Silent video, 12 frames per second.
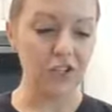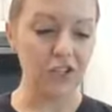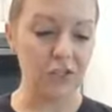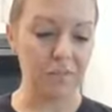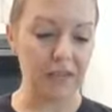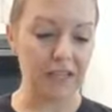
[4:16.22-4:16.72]

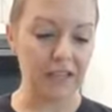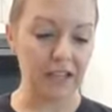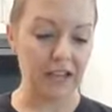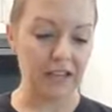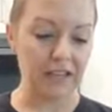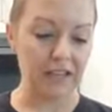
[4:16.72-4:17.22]
just making
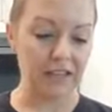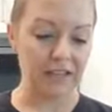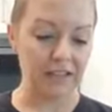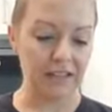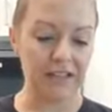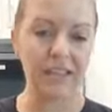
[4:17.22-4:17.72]

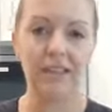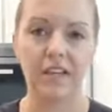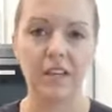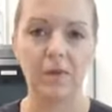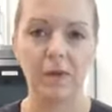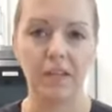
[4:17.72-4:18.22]
think of
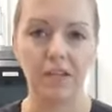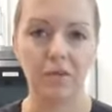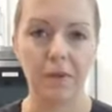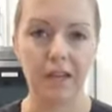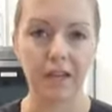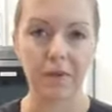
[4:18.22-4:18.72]
any way that
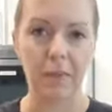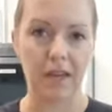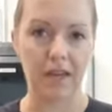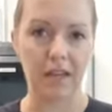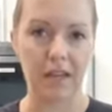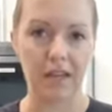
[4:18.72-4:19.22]
you make
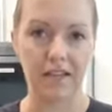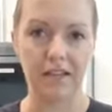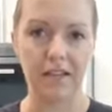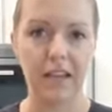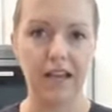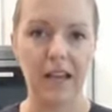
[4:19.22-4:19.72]

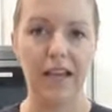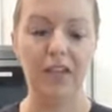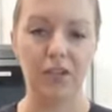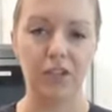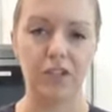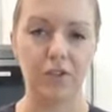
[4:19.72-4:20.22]
pancakes,
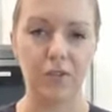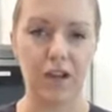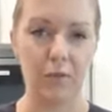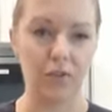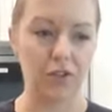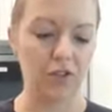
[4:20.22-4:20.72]
and you can do
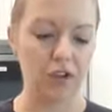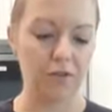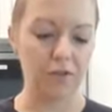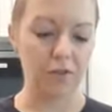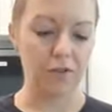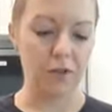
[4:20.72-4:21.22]
that with a
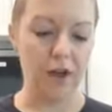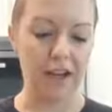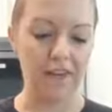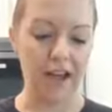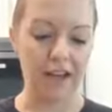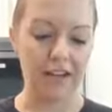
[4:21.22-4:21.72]
chaffle. So
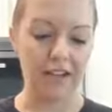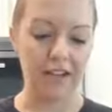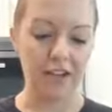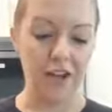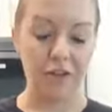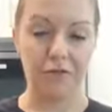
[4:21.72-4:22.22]
I've
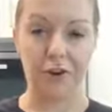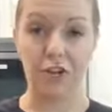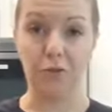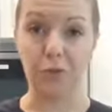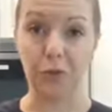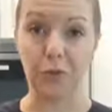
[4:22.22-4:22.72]
added
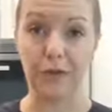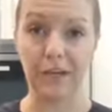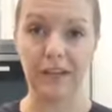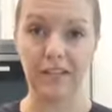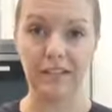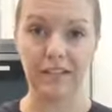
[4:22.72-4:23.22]
fresh
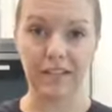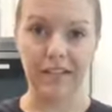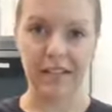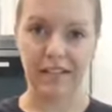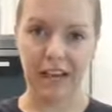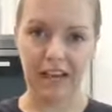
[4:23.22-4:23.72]
blueberries
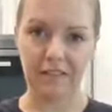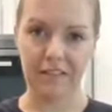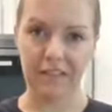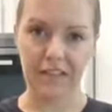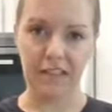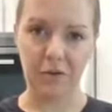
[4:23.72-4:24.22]
in kind of
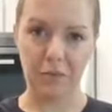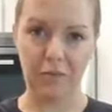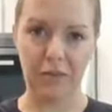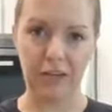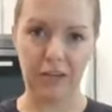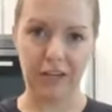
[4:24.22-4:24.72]
that little
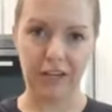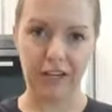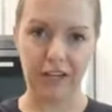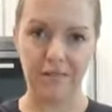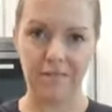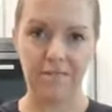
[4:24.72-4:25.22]
middle
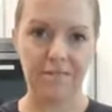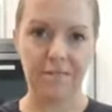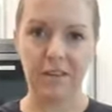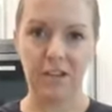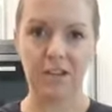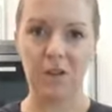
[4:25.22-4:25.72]
layer,
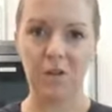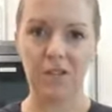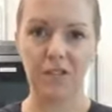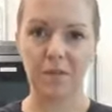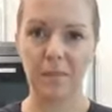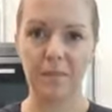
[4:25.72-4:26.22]

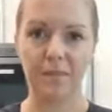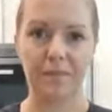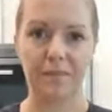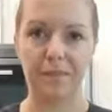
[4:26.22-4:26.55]
closed them up.